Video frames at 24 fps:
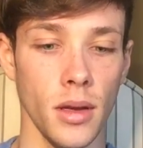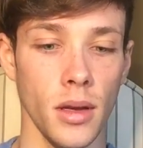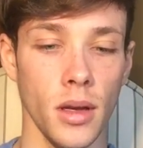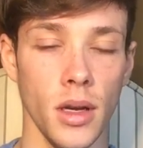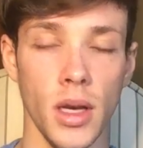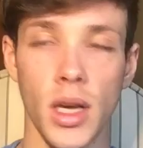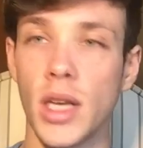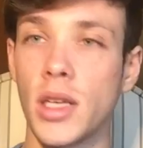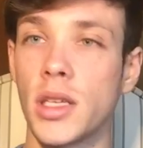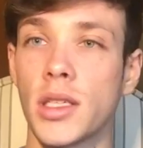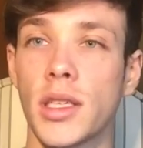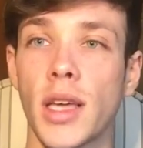
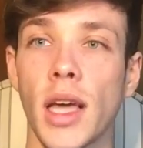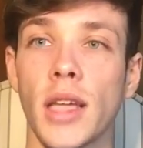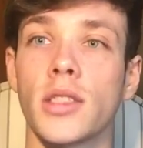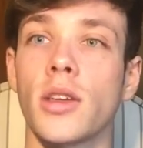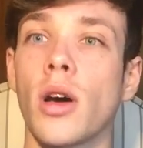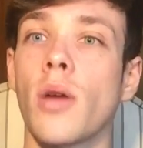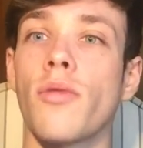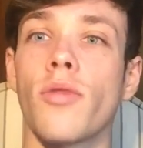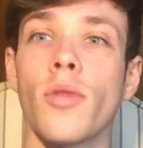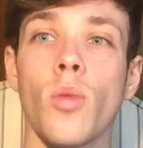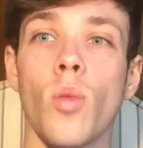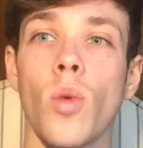He just gets
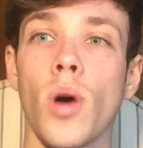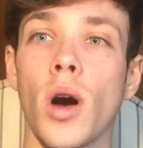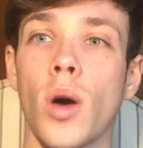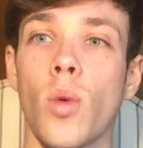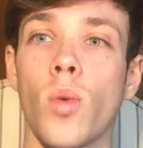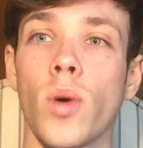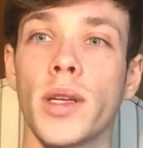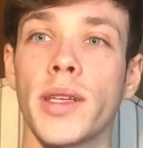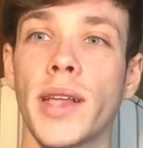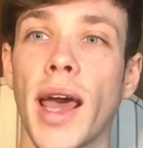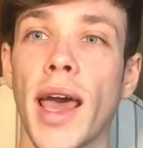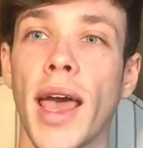home from work
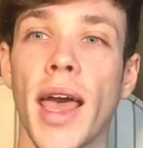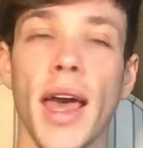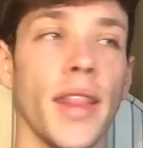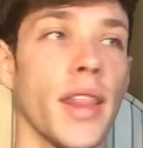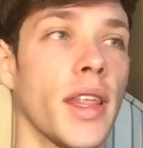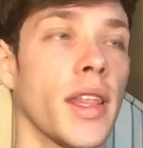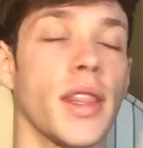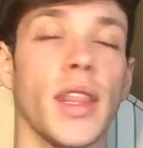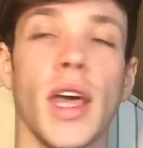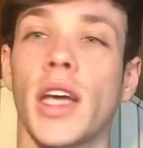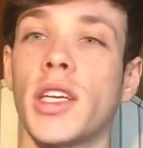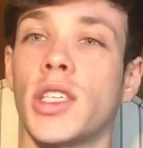one day and
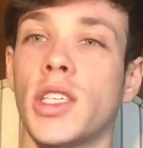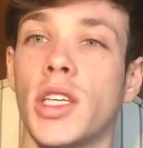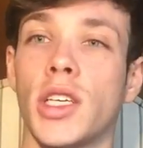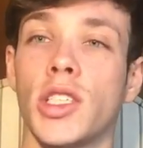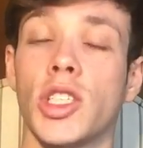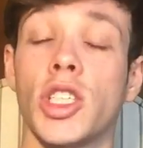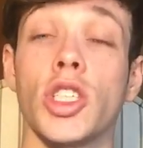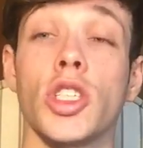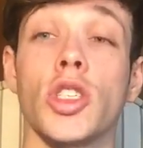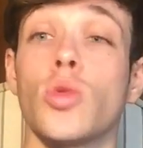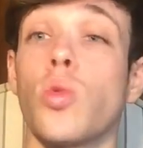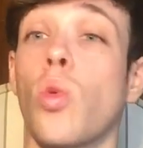then there she is.
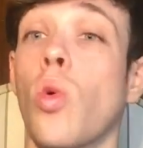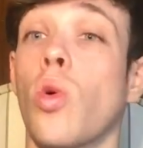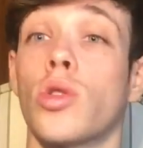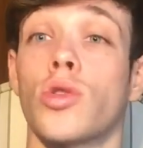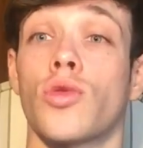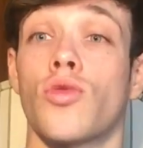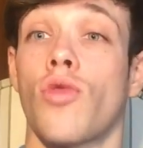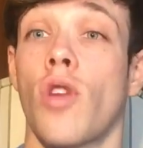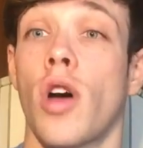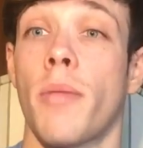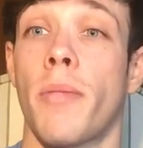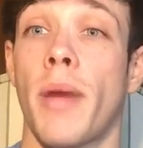She just walks
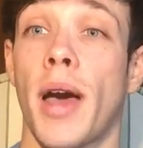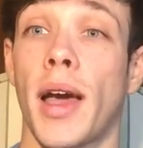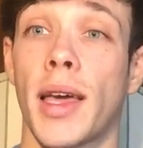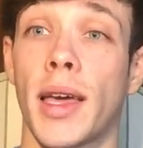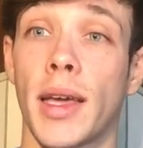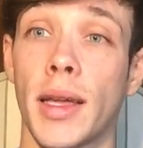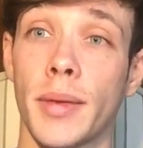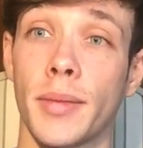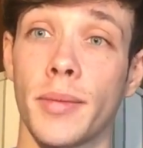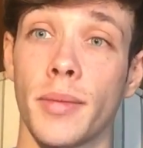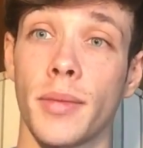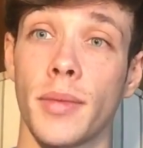right back
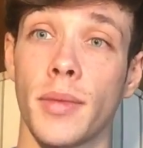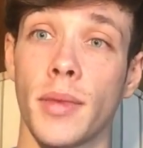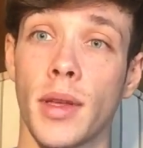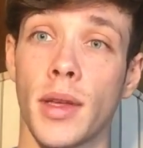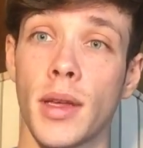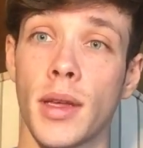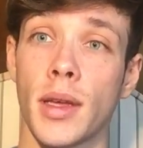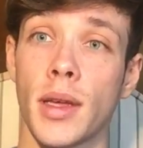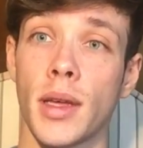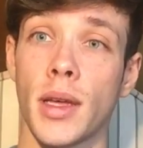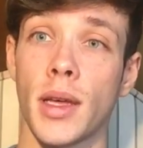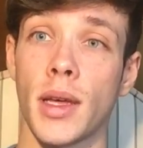in
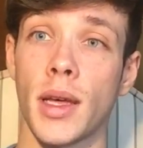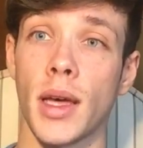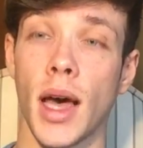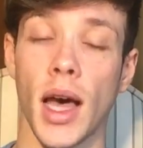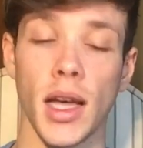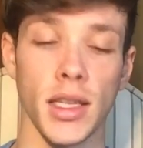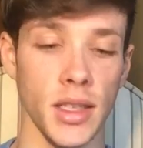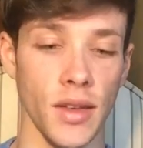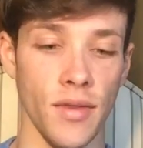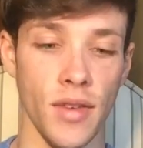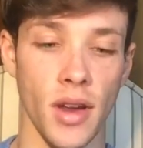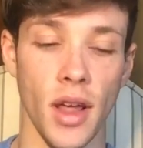
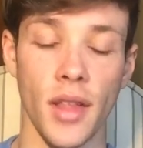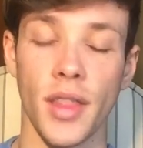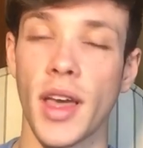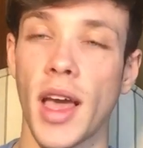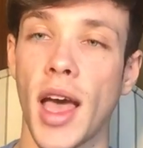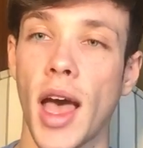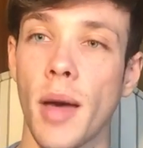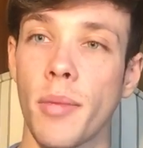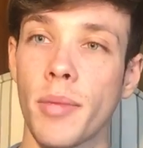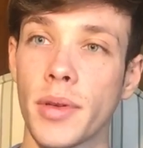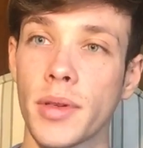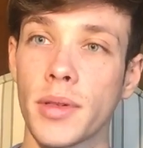as if nothing
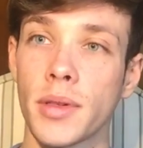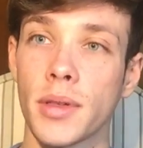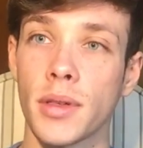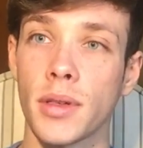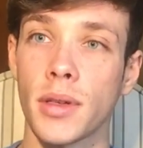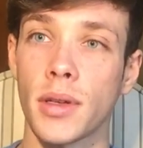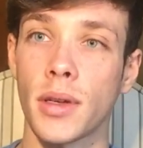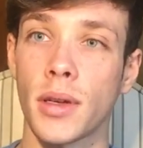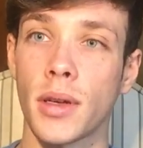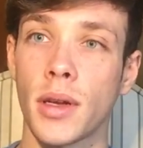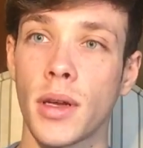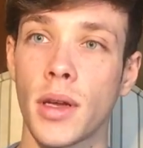happened.
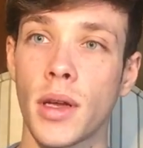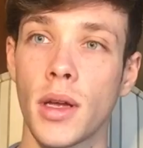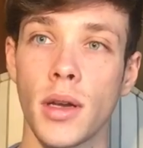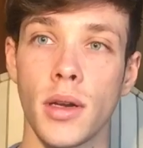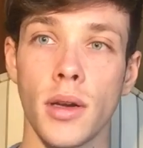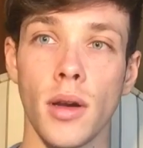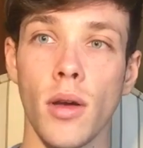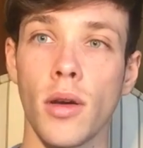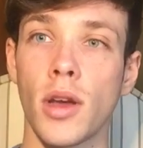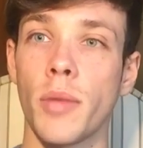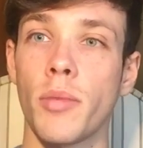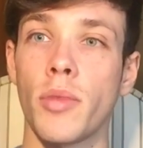
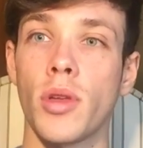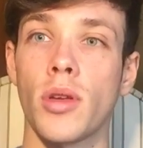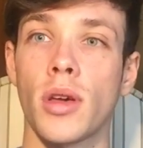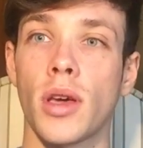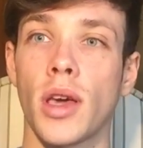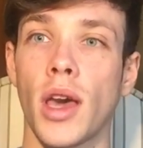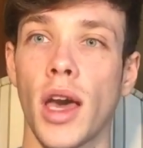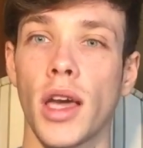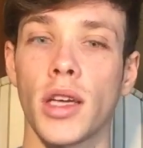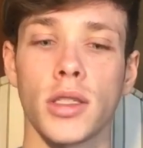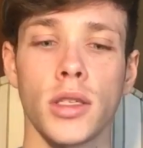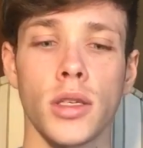No
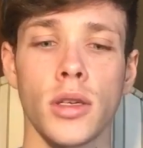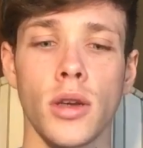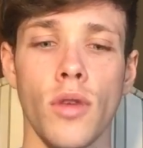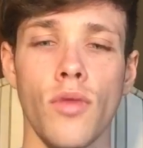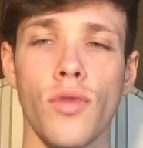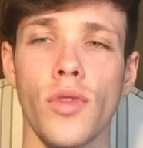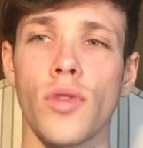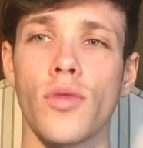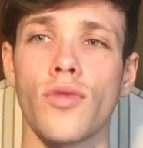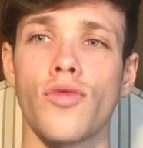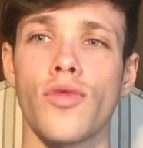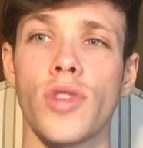communication,
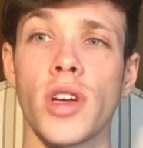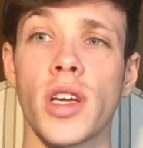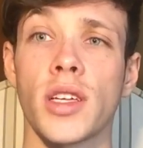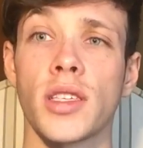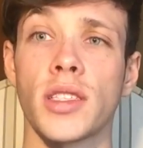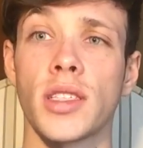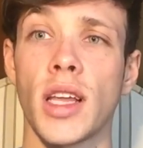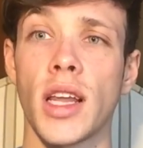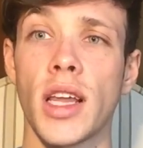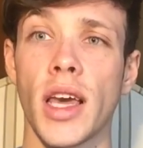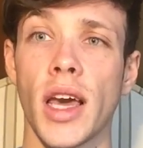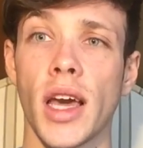no
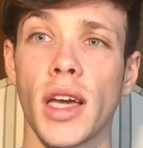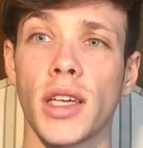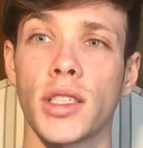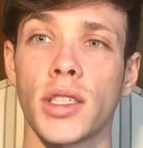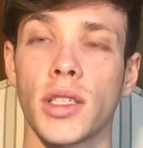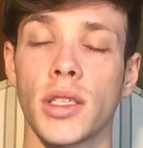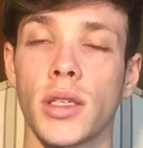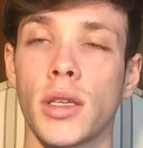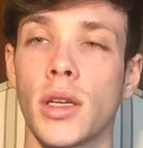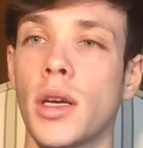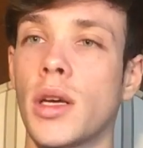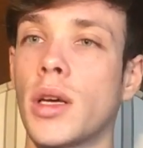
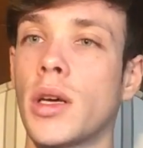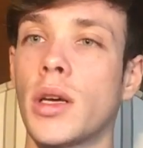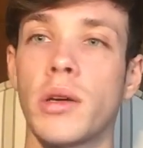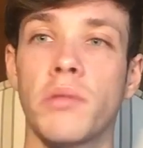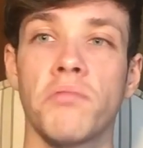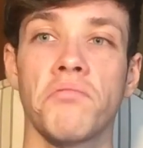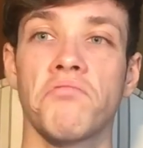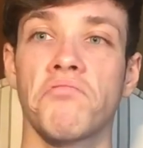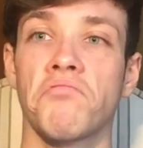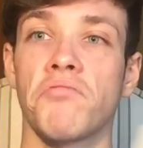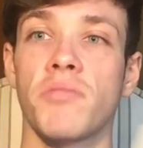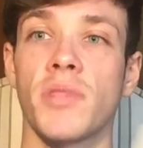reconciliation,
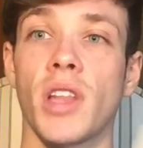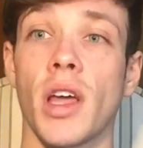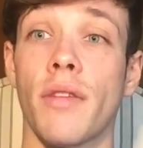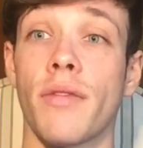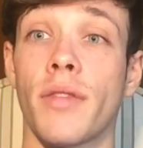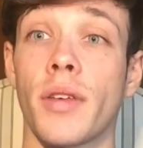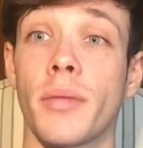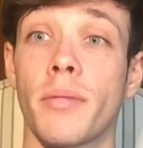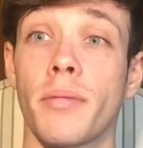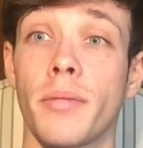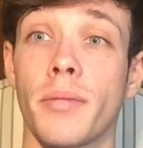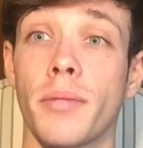nothing.